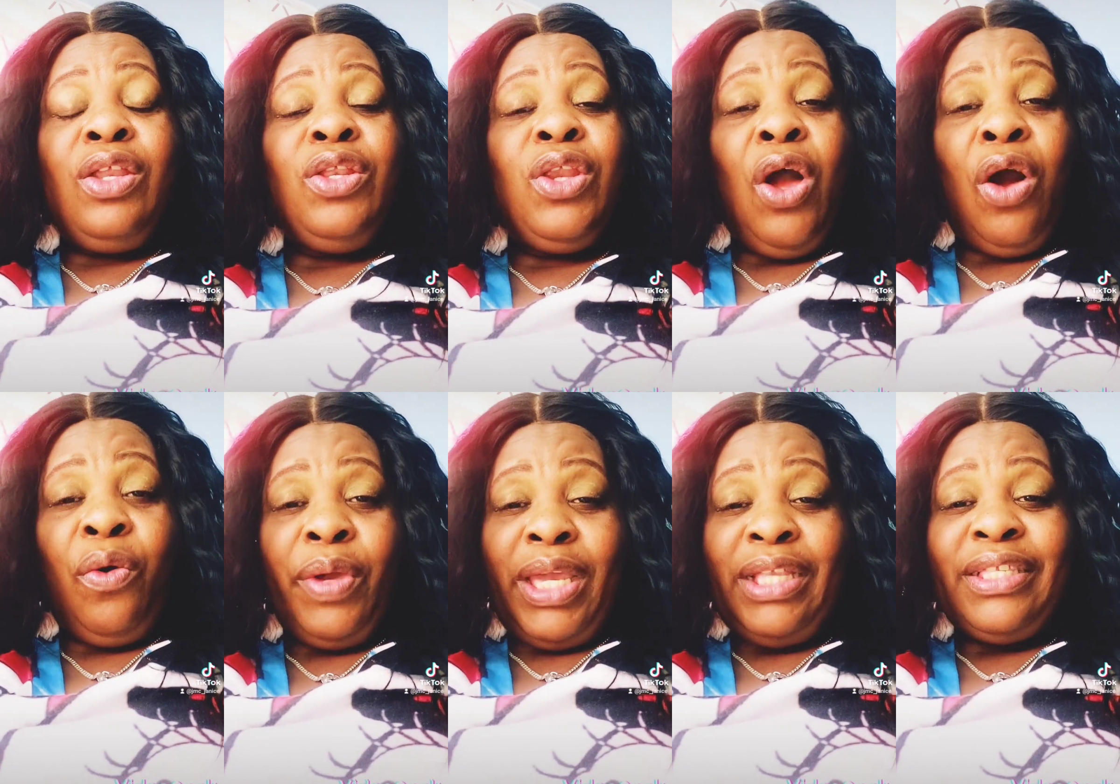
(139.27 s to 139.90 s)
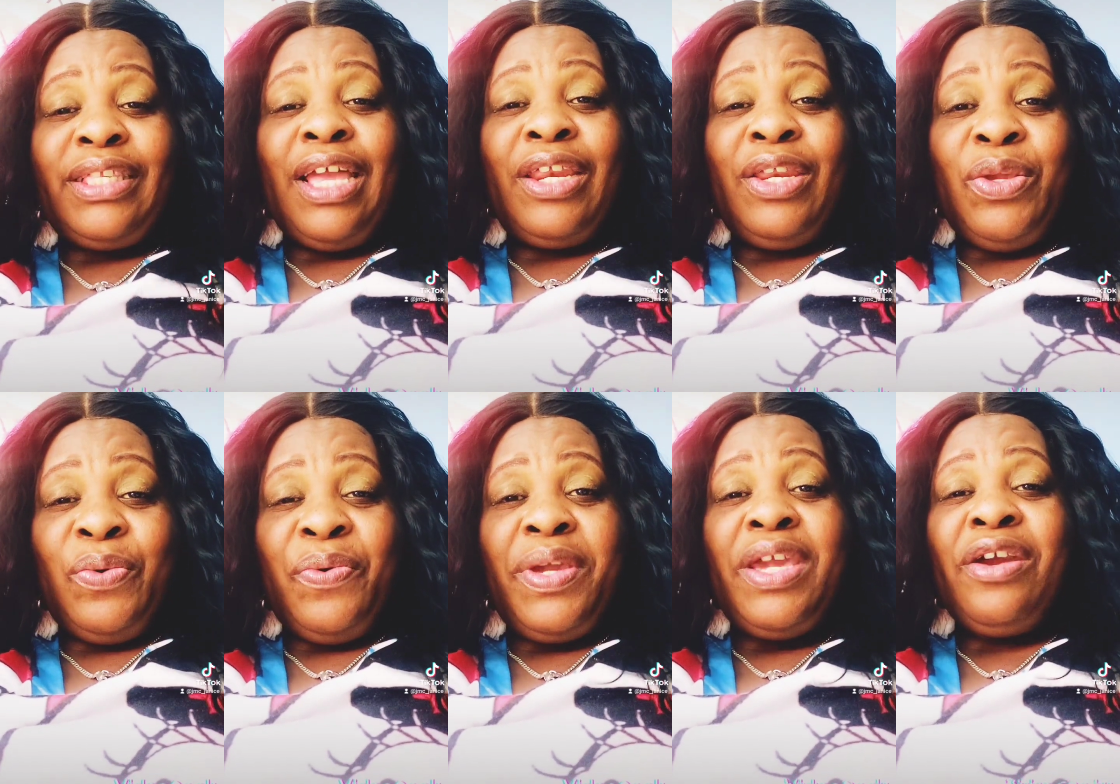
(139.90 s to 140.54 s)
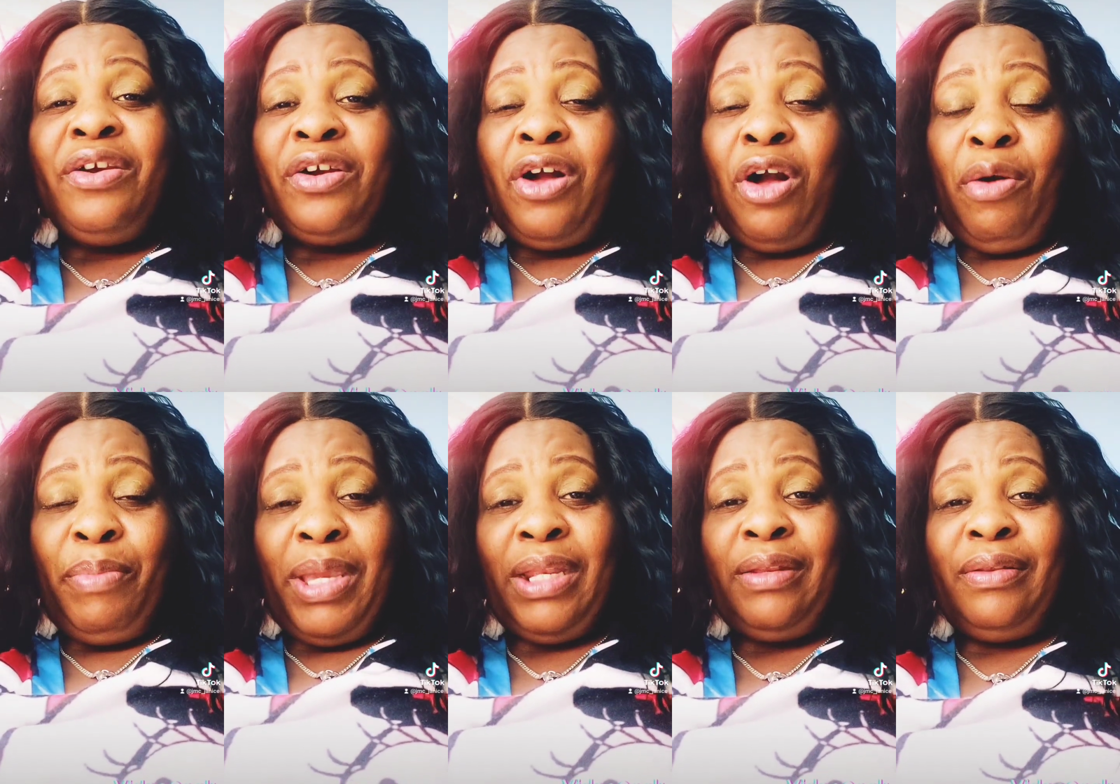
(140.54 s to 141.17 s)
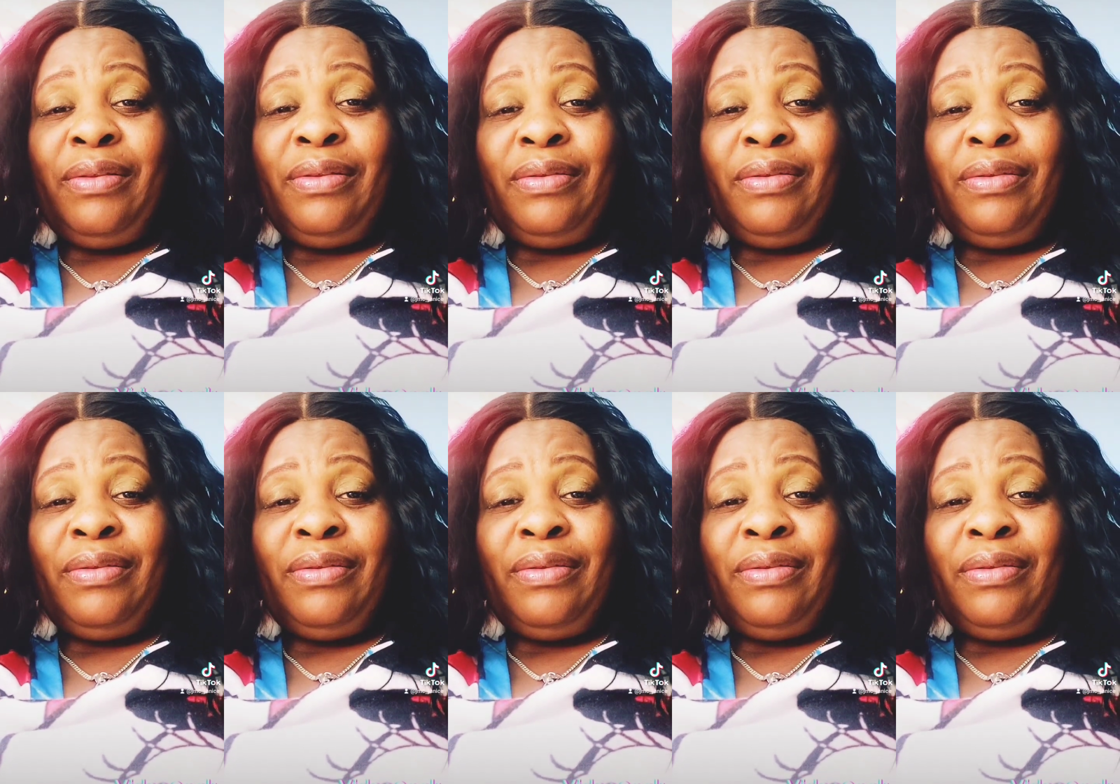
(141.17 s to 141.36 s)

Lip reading: Now it's a new year coming,